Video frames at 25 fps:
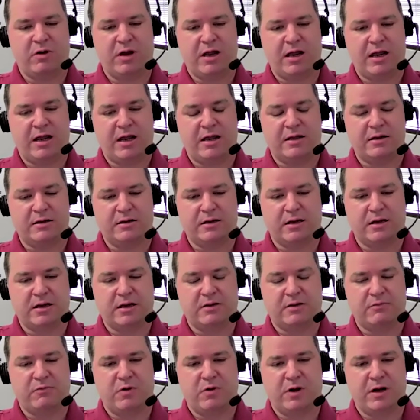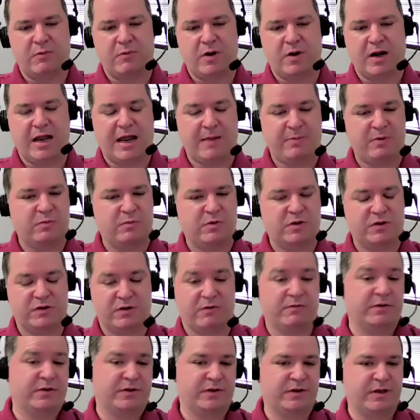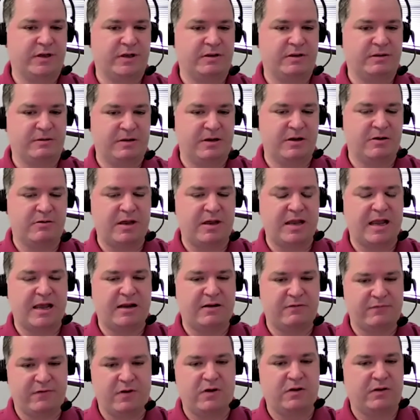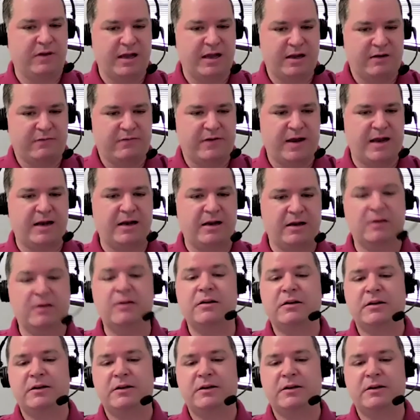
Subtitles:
and what happened was, obviously, they had a fault, they had a failure